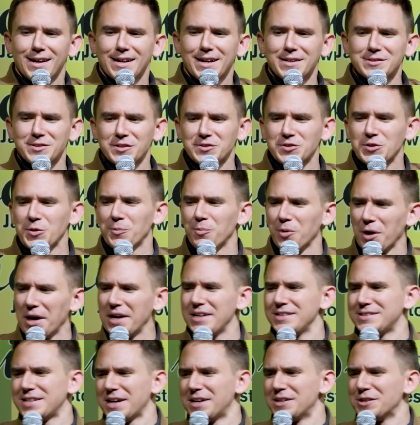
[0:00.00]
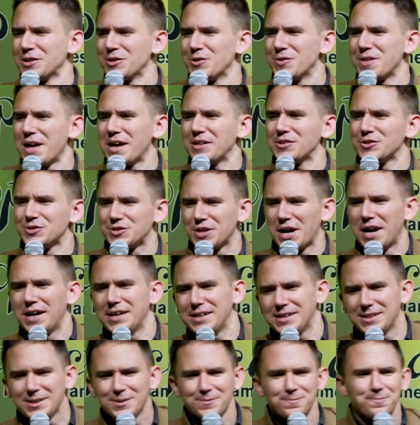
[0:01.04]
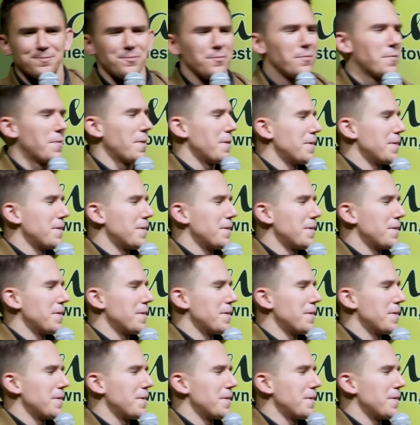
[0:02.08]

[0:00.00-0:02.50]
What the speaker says: Because it's your brain telling you that you're dying,